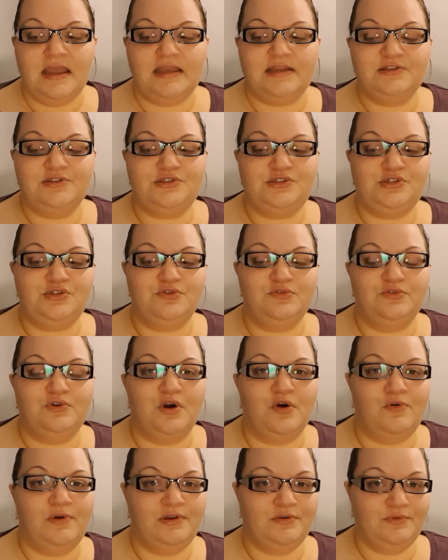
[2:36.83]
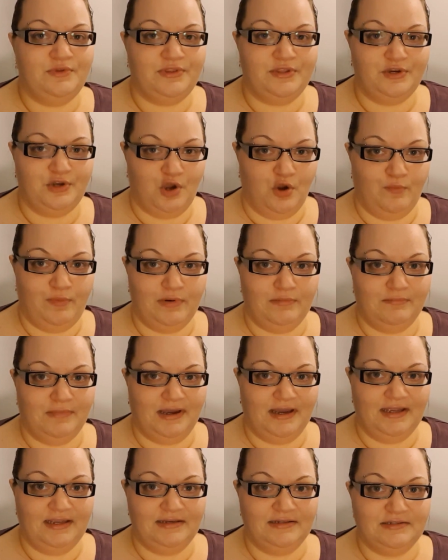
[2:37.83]
is to go in with an open
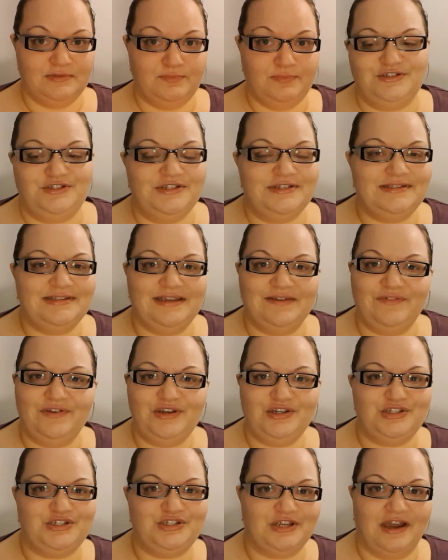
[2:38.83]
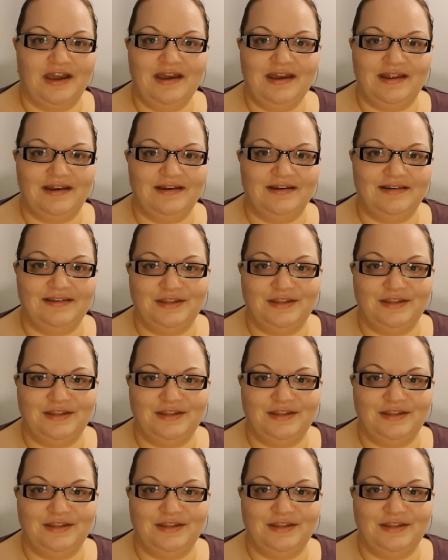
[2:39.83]
mind. Just give it a shot.